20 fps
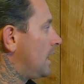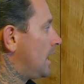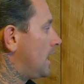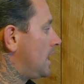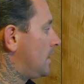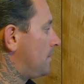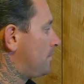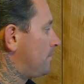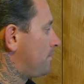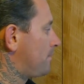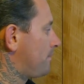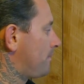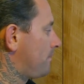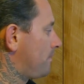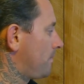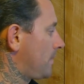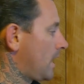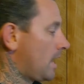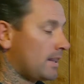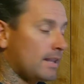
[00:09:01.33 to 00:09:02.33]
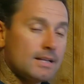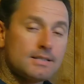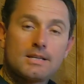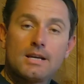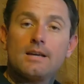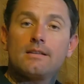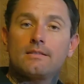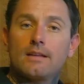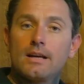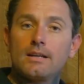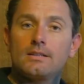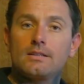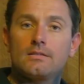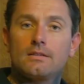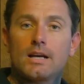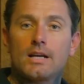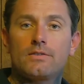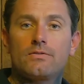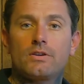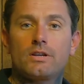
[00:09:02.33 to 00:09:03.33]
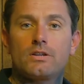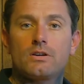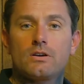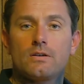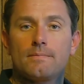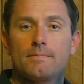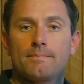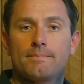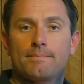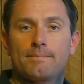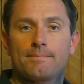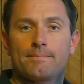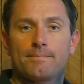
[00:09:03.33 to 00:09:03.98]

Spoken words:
And that's it. Thanks for your time.